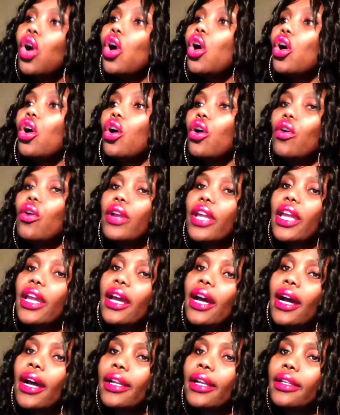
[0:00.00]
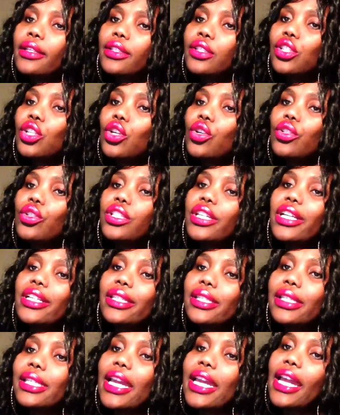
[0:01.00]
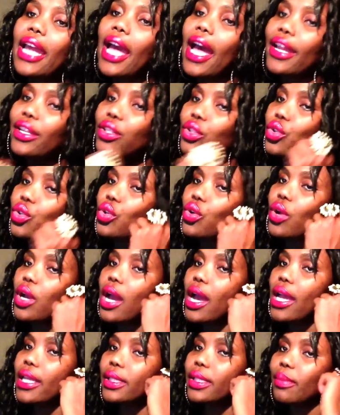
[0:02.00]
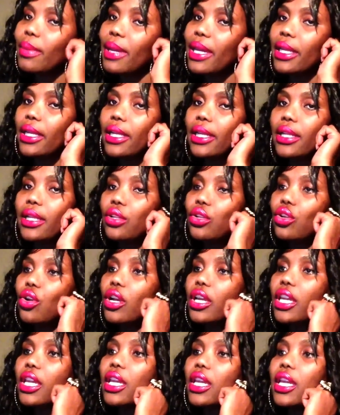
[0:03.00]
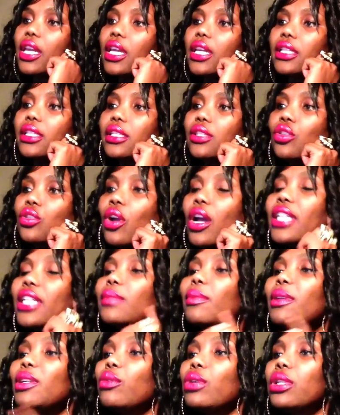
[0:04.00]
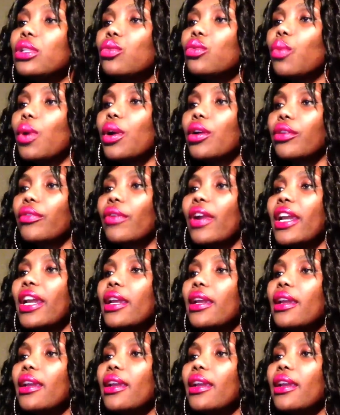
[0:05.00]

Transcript: Okay, hon. So just say hi to your husband and your kids. Your husband went to work, right?